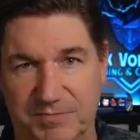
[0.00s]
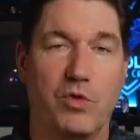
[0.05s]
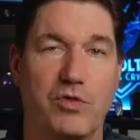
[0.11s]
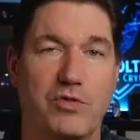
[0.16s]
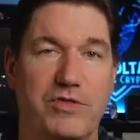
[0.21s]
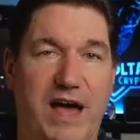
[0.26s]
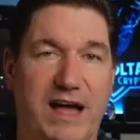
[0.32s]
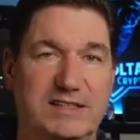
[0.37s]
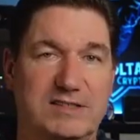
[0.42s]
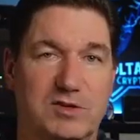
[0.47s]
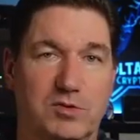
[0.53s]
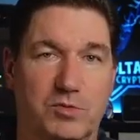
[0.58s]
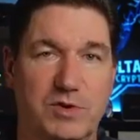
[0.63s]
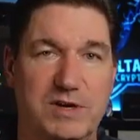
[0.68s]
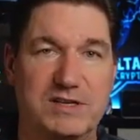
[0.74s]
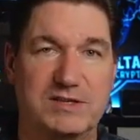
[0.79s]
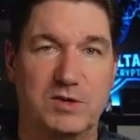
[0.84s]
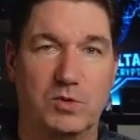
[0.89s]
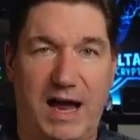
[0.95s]
That's the
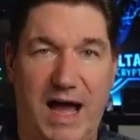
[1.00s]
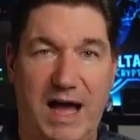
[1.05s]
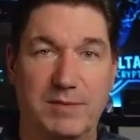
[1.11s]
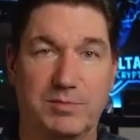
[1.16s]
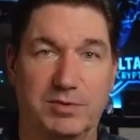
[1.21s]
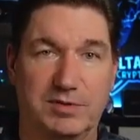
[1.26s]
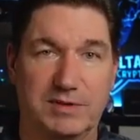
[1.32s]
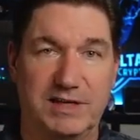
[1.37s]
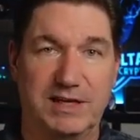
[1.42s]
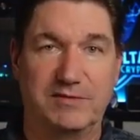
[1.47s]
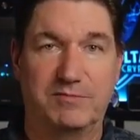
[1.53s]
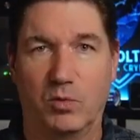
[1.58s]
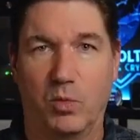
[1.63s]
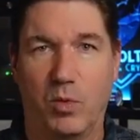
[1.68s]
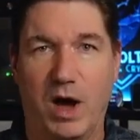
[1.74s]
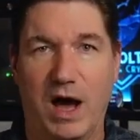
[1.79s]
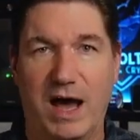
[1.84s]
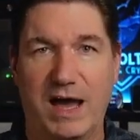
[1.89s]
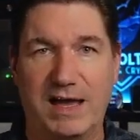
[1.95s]
reason I believe
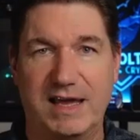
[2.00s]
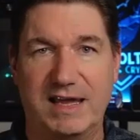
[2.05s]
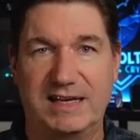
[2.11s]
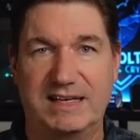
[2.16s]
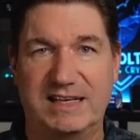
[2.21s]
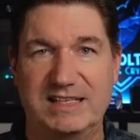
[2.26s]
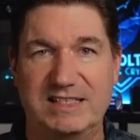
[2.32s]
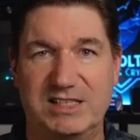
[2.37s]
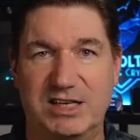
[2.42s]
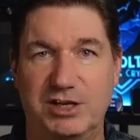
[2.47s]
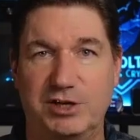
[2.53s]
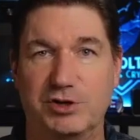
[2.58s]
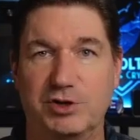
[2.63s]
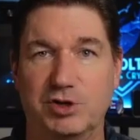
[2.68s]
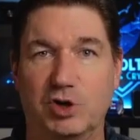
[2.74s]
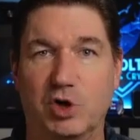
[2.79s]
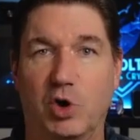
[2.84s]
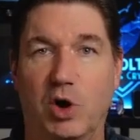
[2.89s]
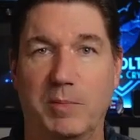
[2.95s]
why it continued to
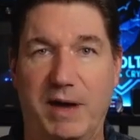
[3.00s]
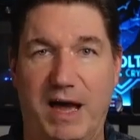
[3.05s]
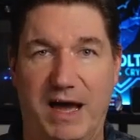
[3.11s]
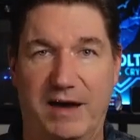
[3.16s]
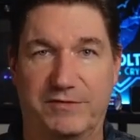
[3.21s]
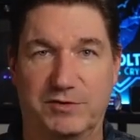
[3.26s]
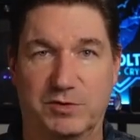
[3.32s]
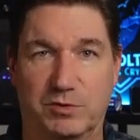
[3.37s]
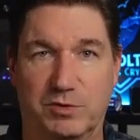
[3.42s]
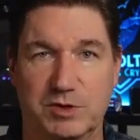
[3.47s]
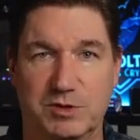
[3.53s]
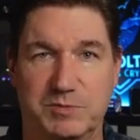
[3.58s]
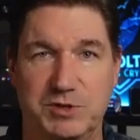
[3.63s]
go up afterwards.